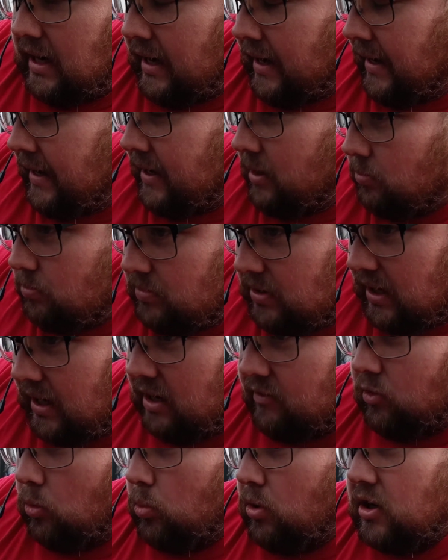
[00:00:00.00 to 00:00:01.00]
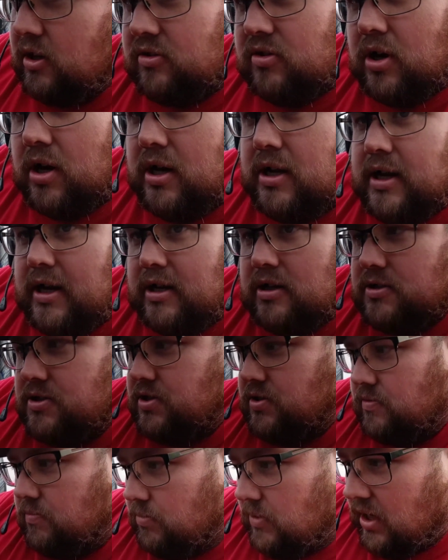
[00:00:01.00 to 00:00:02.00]
I have a 1-ton. I
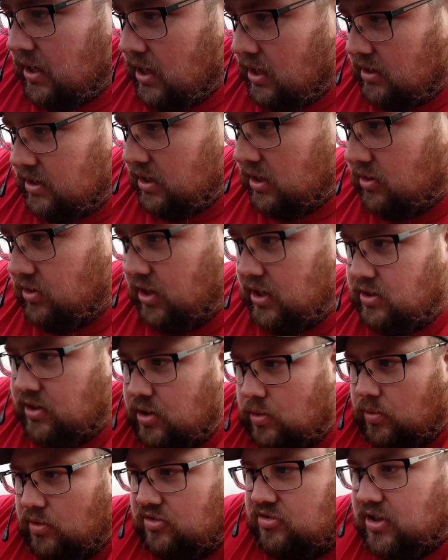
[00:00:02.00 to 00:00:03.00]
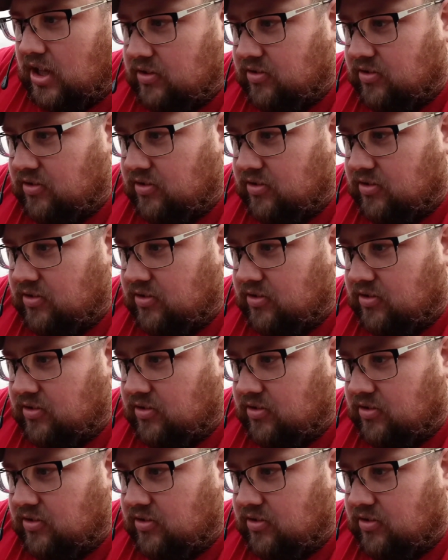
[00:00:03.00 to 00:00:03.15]
just didn't think that it was